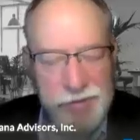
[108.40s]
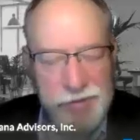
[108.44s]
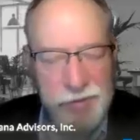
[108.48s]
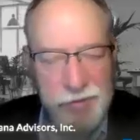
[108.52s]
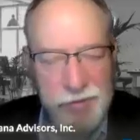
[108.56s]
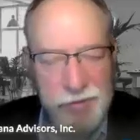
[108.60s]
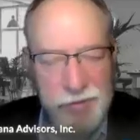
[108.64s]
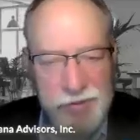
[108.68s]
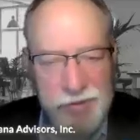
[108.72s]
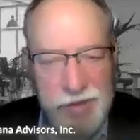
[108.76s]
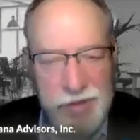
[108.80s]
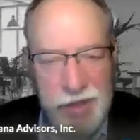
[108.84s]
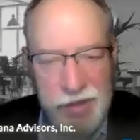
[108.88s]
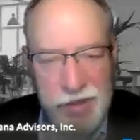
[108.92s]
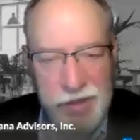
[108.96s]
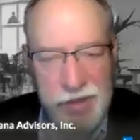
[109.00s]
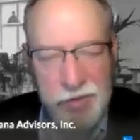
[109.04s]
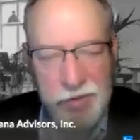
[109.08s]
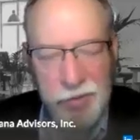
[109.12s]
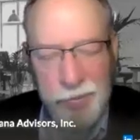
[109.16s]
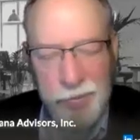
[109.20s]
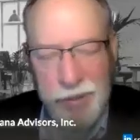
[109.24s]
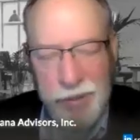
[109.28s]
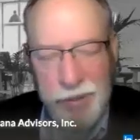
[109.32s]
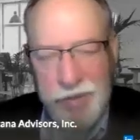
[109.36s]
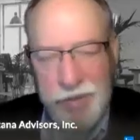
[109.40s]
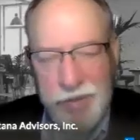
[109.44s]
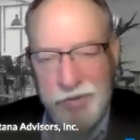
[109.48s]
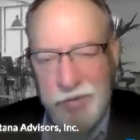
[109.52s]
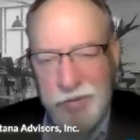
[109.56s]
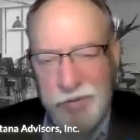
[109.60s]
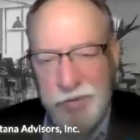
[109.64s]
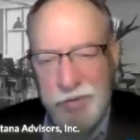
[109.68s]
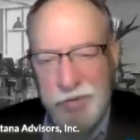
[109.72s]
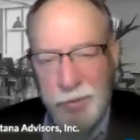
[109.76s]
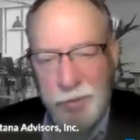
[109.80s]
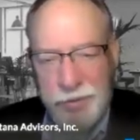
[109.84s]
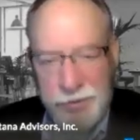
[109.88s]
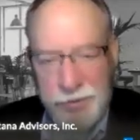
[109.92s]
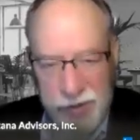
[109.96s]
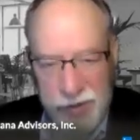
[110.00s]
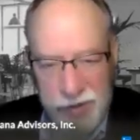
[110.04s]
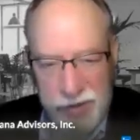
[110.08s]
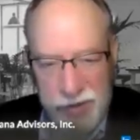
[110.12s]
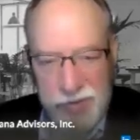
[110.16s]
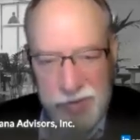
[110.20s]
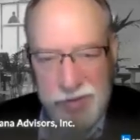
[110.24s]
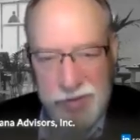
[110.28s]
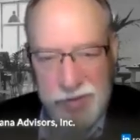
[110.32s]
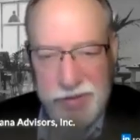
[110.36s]
national pastors with
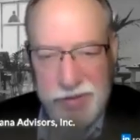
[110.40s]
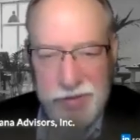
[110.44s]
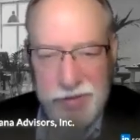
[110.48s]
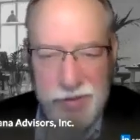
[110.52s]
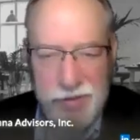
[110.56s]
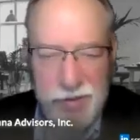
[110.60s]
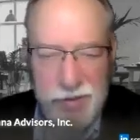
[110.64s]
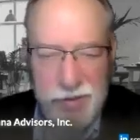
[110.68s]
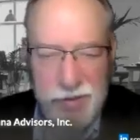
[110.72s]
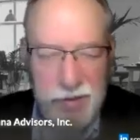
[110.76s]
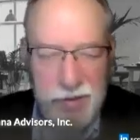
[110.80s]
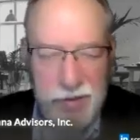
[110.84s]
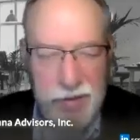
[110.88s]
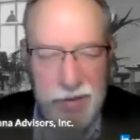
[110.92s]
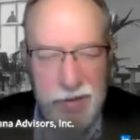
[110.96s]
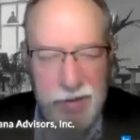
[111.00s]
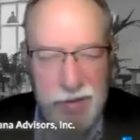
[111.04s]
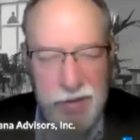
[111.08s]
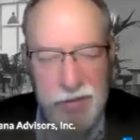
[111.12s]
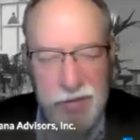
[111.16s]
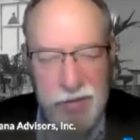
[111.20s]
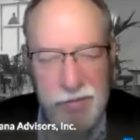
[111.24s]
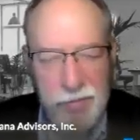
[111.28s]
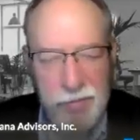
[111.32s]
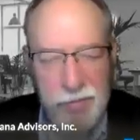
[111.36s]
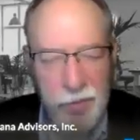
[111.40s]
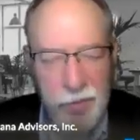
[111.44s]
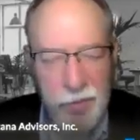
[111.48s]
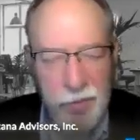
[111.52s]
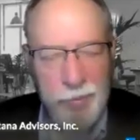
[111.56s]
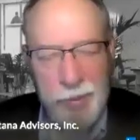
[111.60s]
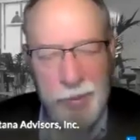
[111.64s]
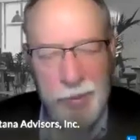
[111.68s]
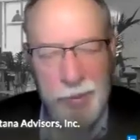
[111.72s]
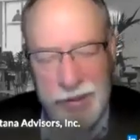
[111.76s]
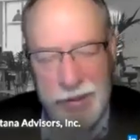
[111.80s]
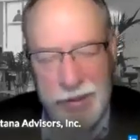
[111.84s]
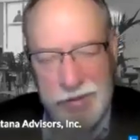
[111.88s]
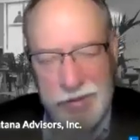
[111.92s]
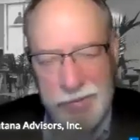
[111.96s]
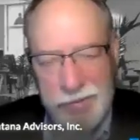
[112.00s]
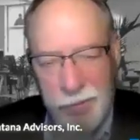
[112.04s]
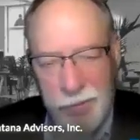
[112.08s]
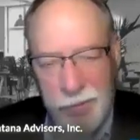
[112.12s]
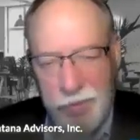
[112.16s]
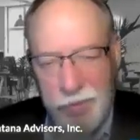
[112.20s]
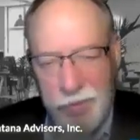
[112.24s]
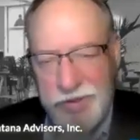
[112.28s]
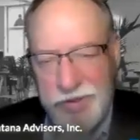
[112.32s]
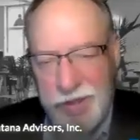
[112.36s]
these
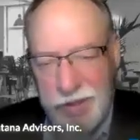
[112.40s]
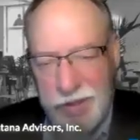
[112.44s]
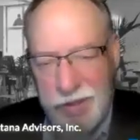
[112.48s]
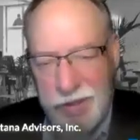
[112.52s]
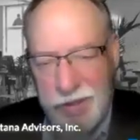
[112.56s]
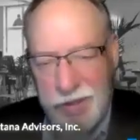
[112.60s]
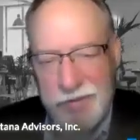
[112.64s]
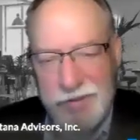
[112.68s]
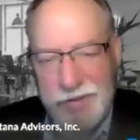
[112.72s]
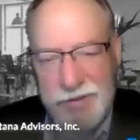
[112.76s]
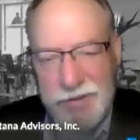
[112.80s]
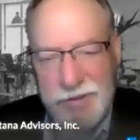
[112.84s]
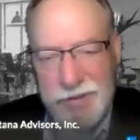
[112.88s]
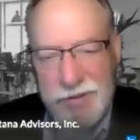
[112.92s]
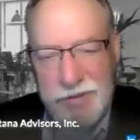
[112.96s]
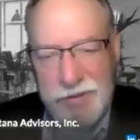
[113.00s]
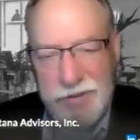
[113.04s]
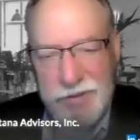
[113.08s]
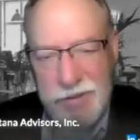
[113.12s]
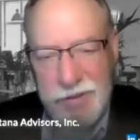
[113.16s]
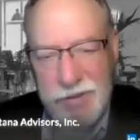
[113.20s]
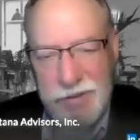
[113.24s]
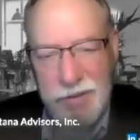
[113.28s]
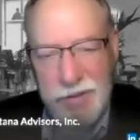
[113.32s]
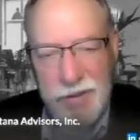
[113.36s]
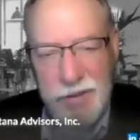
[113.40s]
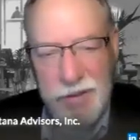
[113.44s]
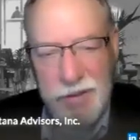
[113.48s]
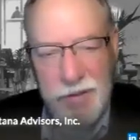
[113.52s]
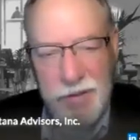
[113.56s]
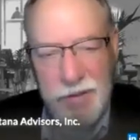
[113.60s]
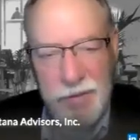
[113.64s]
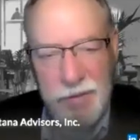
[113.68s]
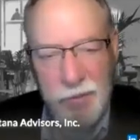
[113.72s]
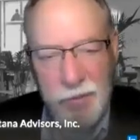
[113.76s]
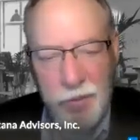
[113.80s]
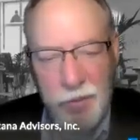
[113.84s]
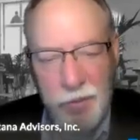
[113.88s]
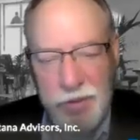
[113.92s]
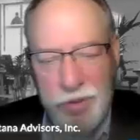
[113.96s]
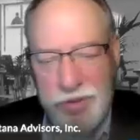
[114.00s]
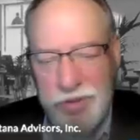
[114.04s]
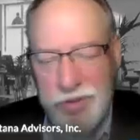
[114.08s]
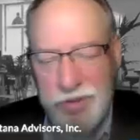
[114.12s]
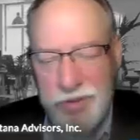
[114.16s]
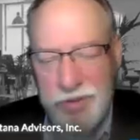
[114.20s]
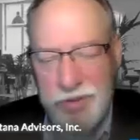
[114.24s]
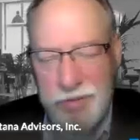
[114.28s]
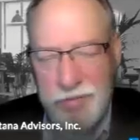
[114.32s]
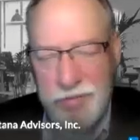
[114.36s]
motorcycles, which
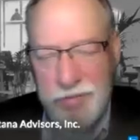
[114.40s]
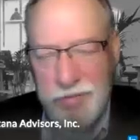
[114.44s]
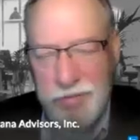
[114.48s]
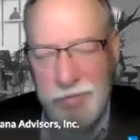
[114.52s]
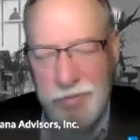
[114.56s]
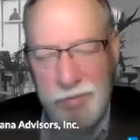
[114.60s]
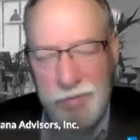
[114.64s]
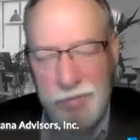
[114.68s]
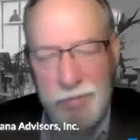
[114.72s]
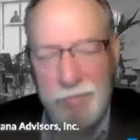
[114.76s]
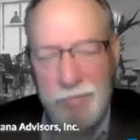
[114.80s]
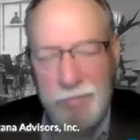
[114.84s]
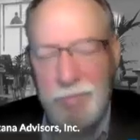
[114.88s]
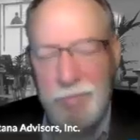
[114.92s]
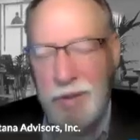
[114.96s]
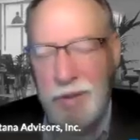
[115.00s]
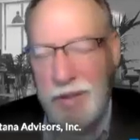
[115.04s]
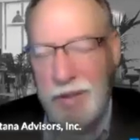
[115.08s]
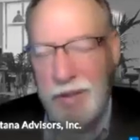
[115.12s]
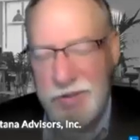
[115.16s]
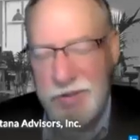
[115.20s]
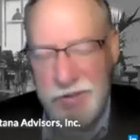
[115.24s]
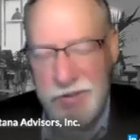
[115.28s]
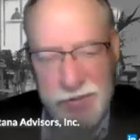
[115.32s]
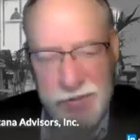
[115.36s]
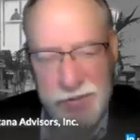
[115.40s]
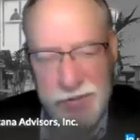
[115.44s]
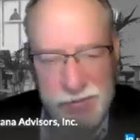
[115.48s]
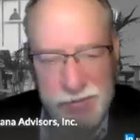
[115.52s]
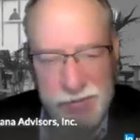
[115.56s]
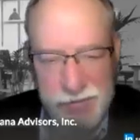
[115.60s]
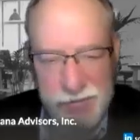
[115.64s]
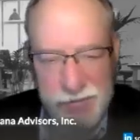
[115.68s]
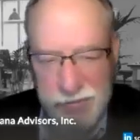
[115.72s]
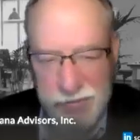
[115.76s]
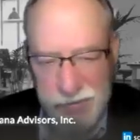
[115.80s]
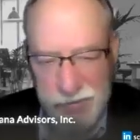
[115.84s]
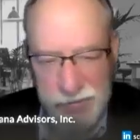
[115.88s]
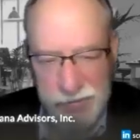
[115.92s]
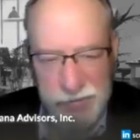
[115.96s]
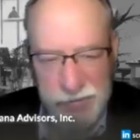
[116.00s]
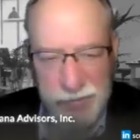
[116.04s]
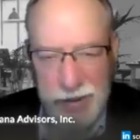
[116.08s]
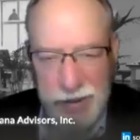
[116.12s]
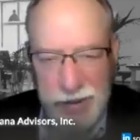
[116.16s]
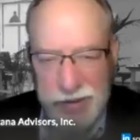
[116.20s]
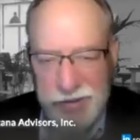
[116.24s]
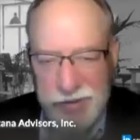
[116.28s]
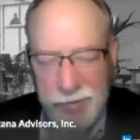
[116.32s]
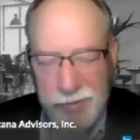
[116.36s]

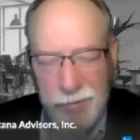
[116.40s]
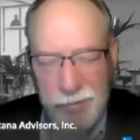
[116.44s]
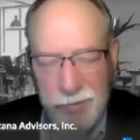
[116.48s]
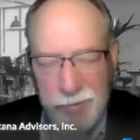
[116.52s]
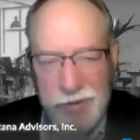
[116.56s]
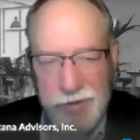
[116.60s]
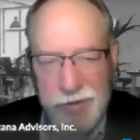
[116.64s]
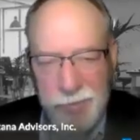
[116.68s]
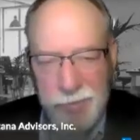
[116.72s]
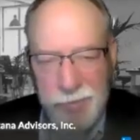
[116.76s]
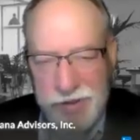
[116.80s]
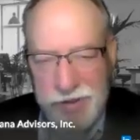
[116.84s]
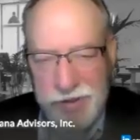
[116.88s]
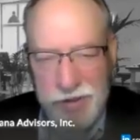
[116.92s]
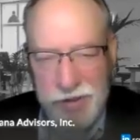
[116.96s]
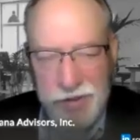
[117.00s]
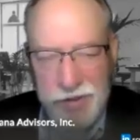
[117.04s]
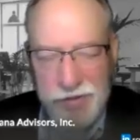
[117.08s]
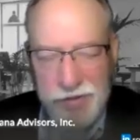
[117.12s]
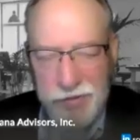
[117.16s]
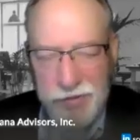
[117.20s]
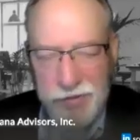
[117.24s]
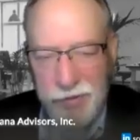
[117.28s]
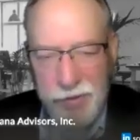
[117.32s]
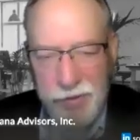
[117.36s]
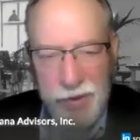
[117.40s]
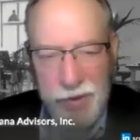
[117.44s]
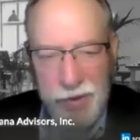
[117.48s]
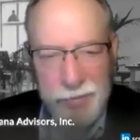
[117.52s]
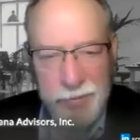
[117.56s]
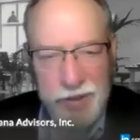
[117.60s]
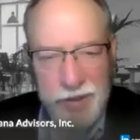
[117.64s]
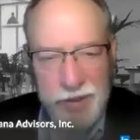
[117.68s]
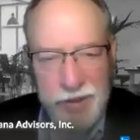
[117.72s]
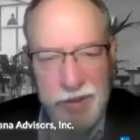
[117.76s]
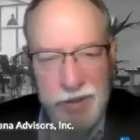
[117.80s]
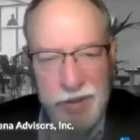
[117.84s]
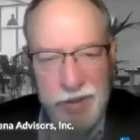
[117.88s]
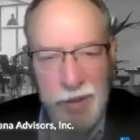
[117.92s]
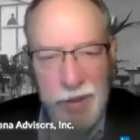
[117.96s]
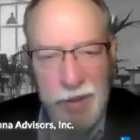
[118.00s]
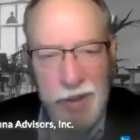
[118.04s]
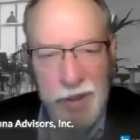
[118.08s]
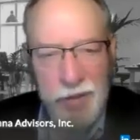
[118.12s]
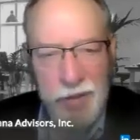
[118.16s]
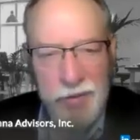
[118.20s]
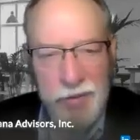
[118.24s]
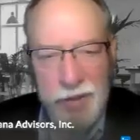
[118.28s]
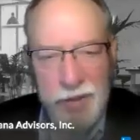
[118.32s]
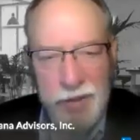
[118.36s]
makes it much easier for them to get
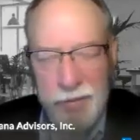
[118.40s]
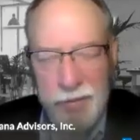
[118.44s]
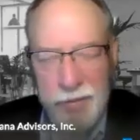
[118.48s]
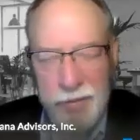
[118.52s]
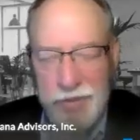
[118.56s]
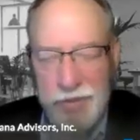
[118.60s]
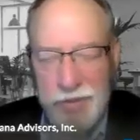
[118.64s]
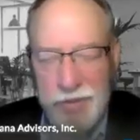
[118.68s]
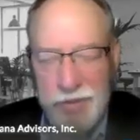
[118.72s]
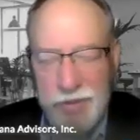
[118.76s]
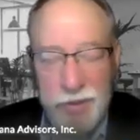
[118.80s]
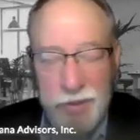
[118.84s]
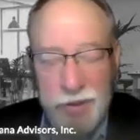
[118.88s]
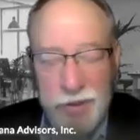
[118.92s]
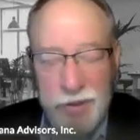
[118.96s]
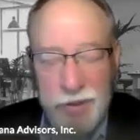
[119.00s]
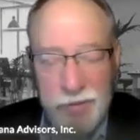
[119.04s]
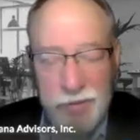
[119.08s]
around and much quicker.